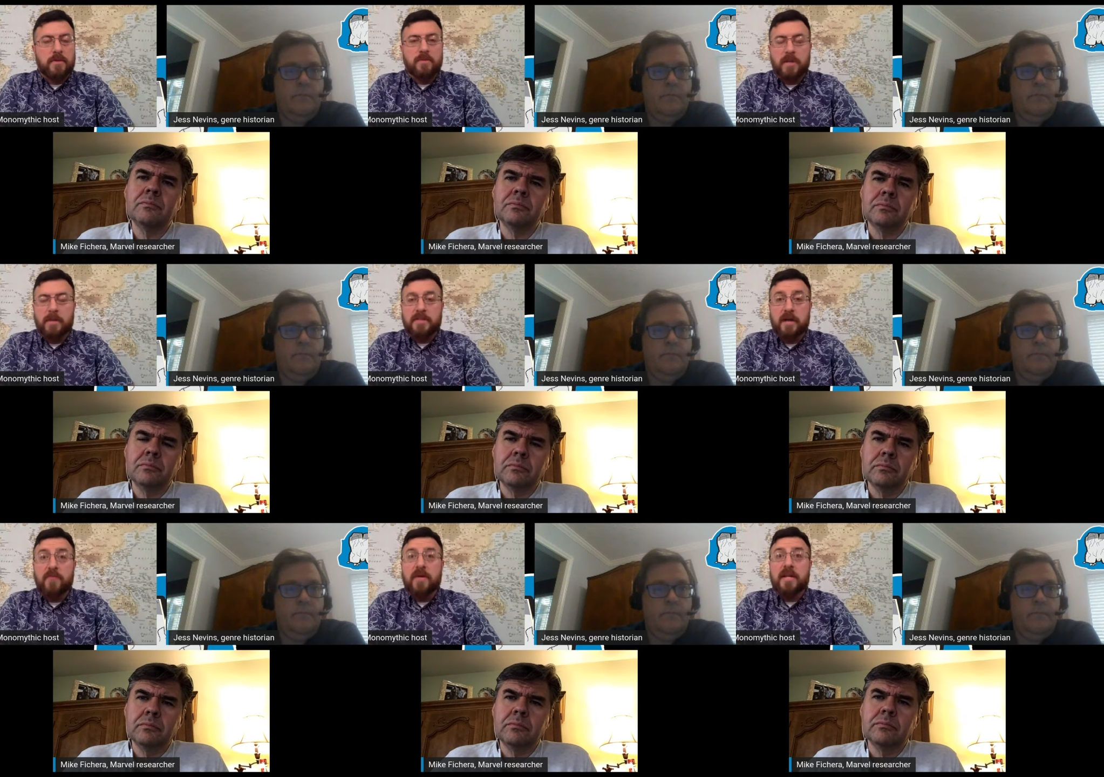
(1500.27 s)
Speaker 1: to read it
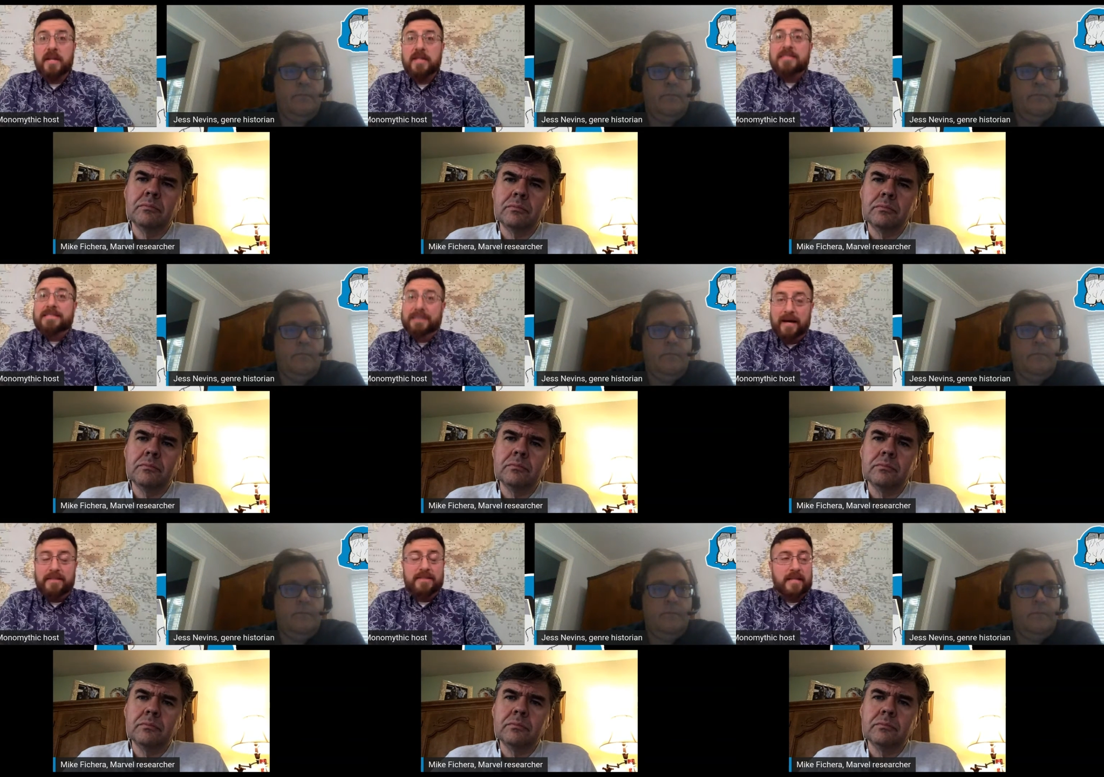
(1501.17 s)
myself, and it is
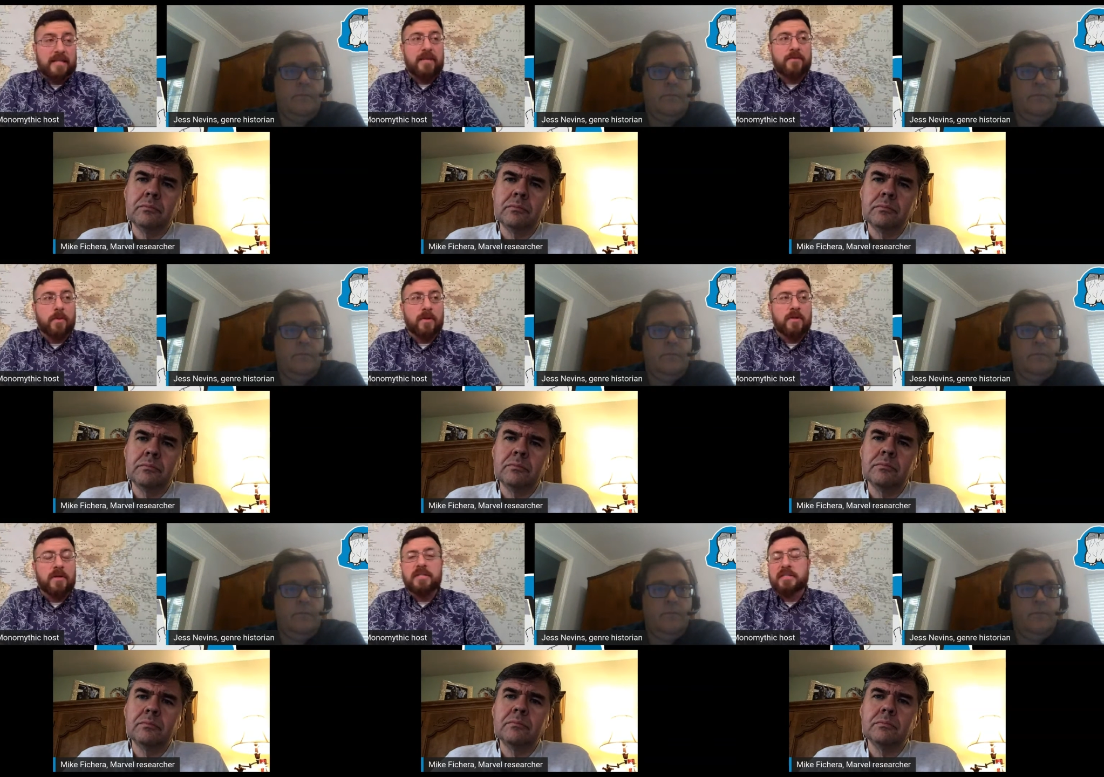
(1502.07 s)
nuts. I think if you were to
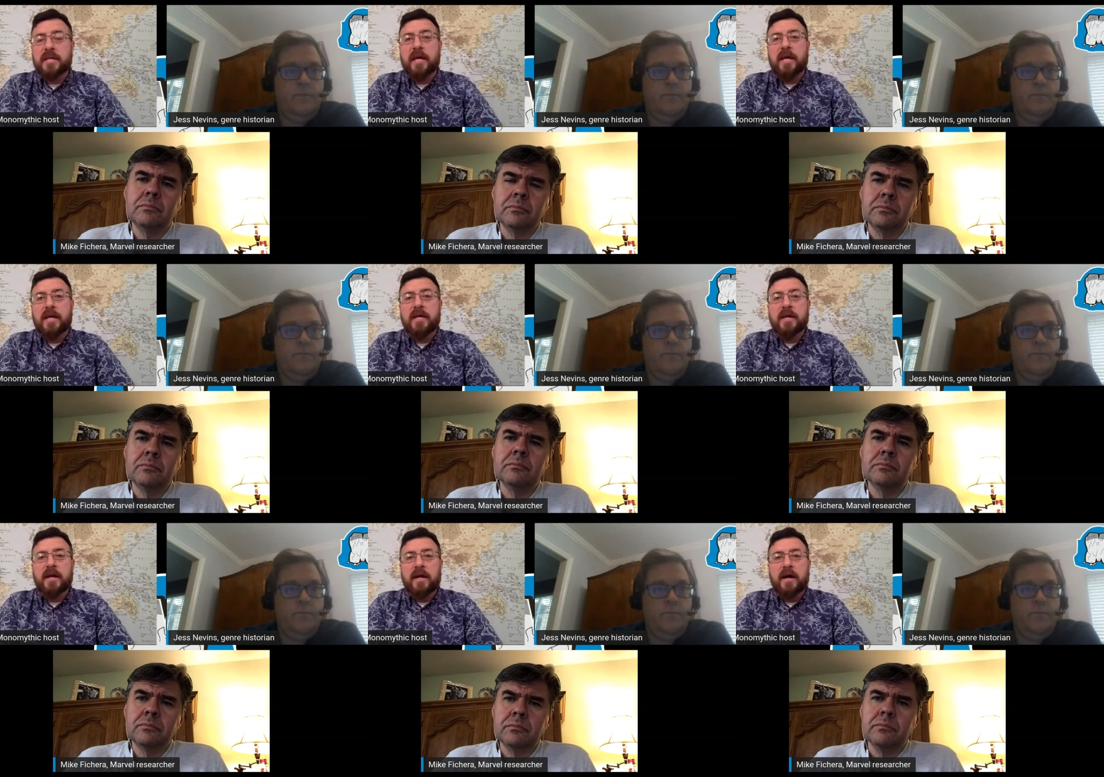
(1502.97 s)
look at it today,
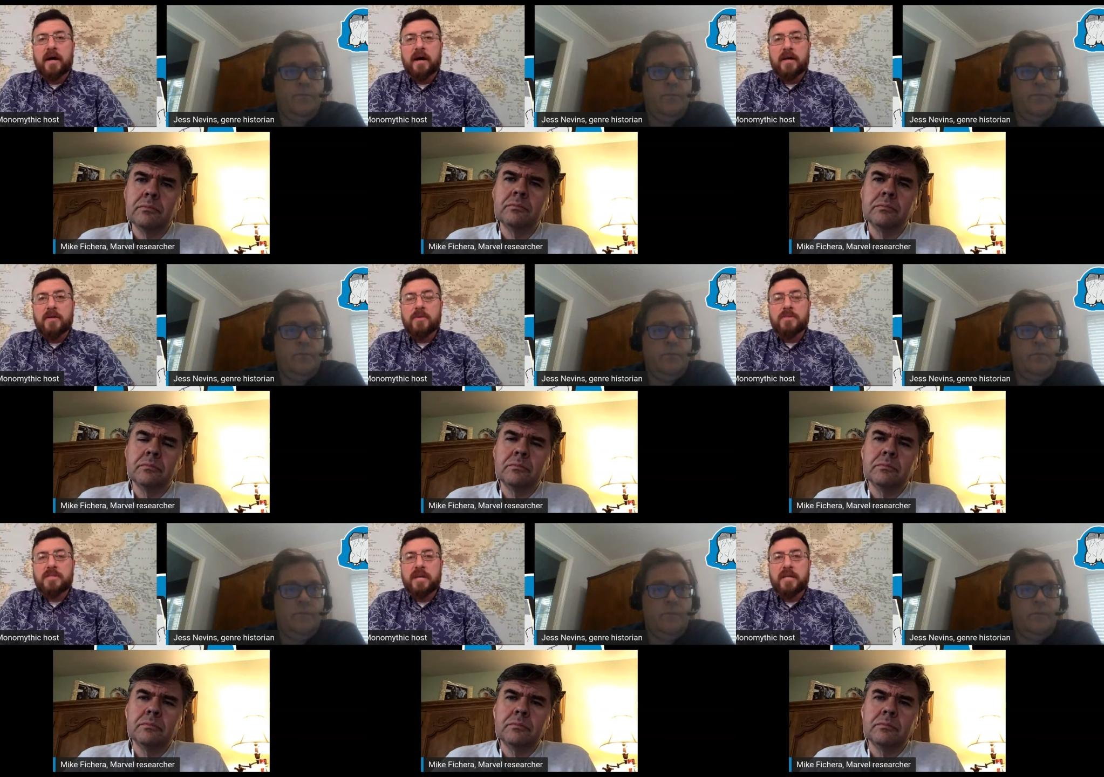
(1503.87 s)
uh, you
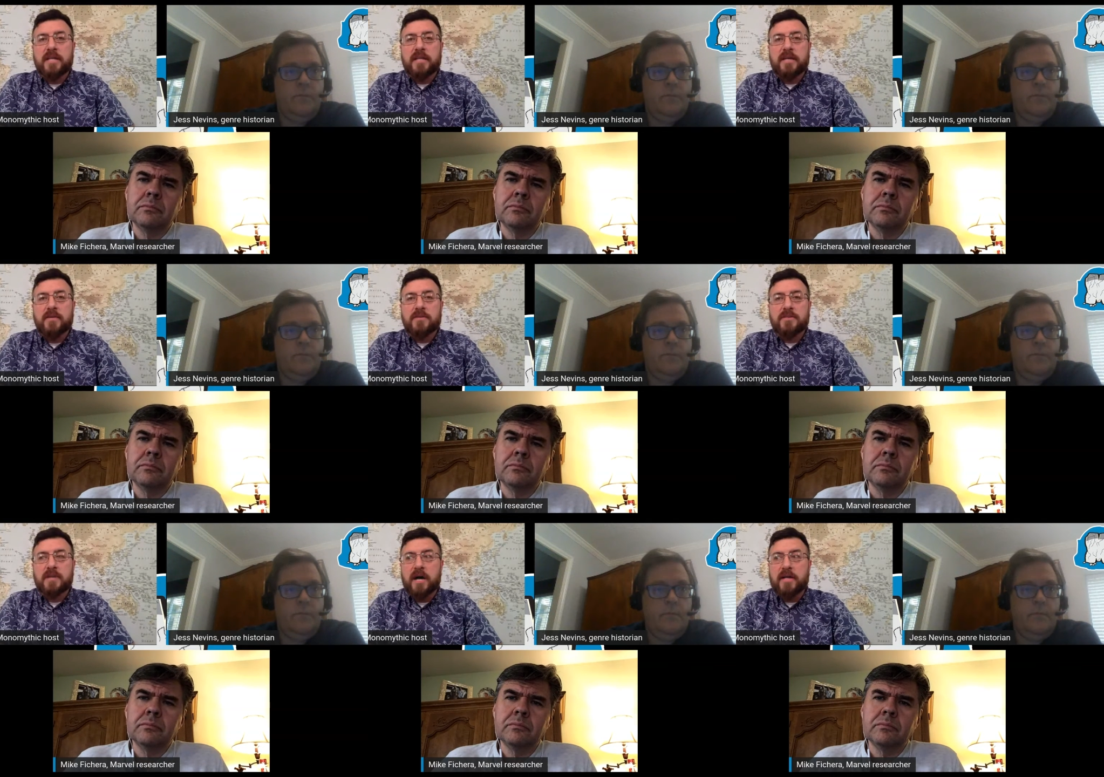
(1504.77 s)
would say that
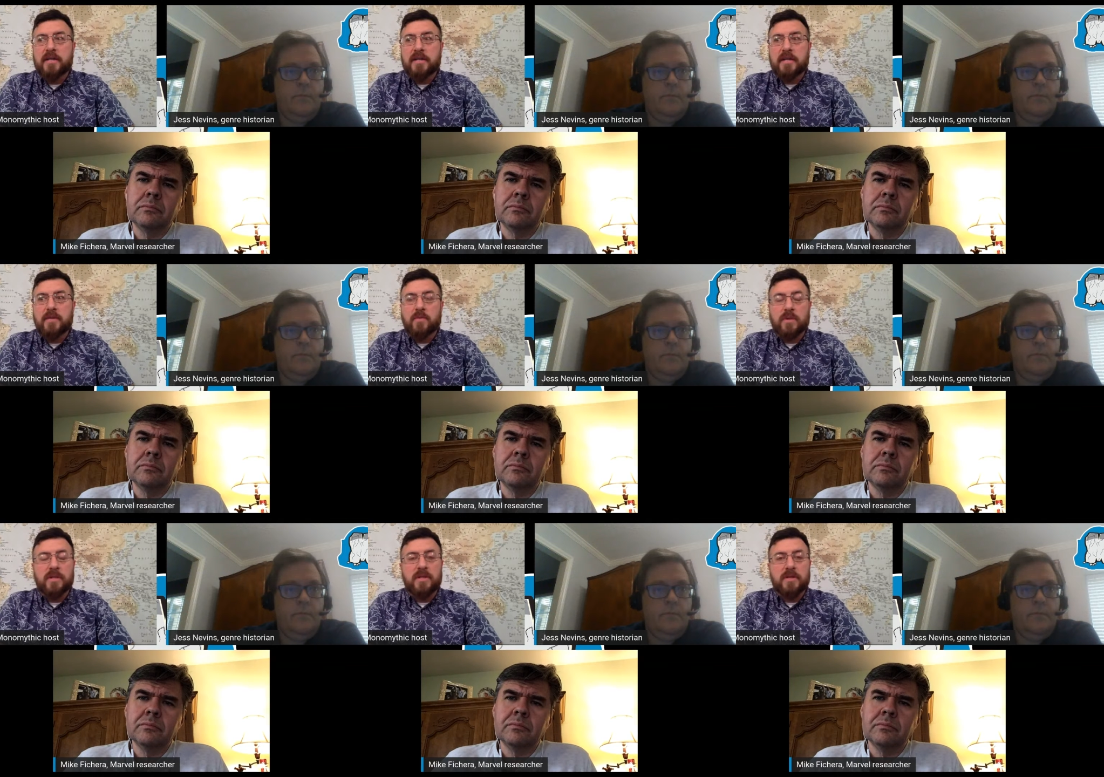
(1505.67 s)
there's not any
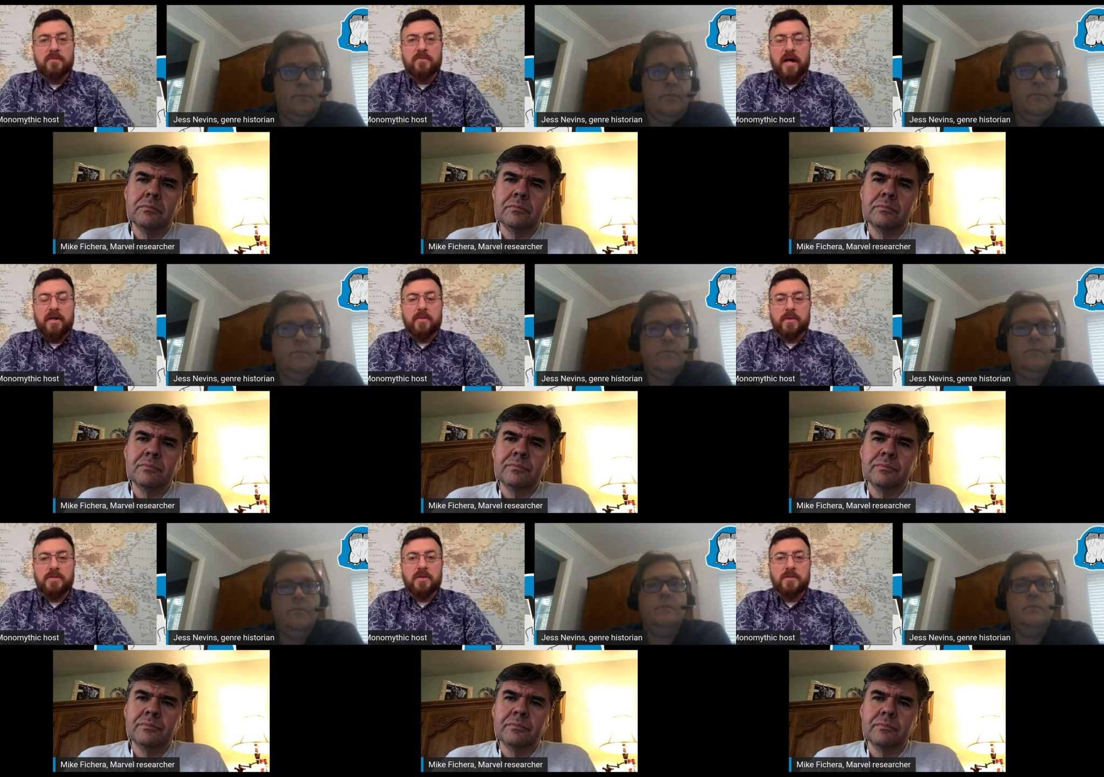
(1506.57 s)
really valid
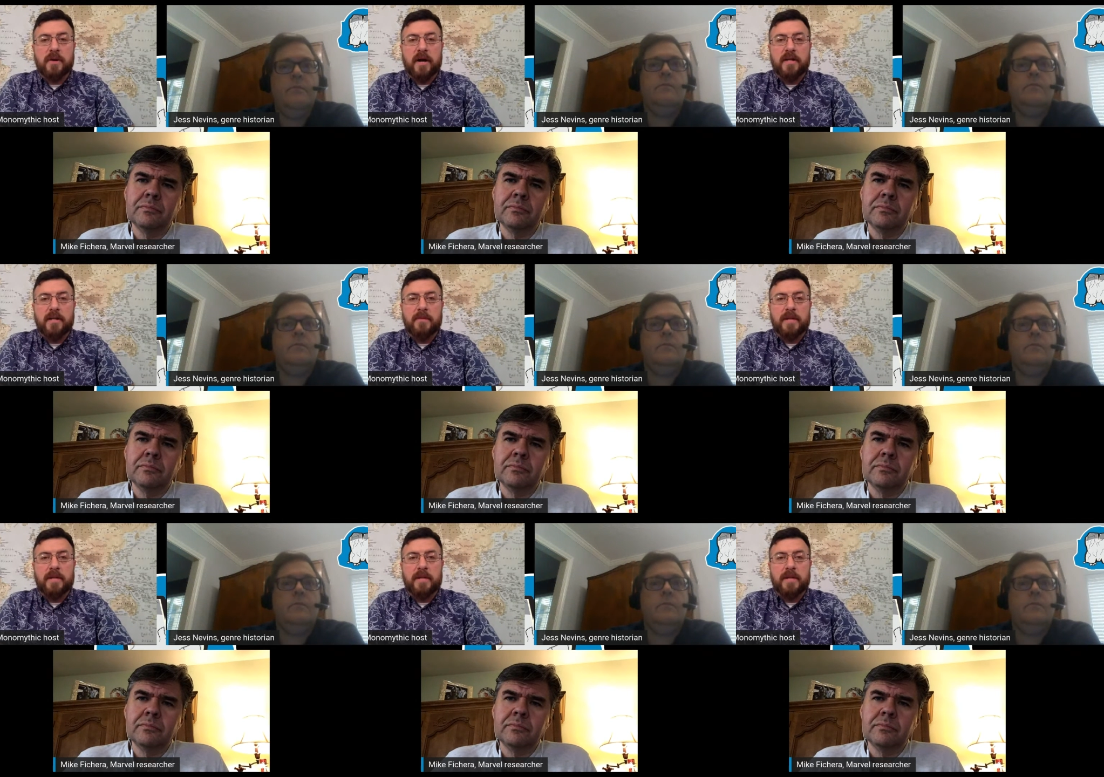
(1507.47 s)
research behind it.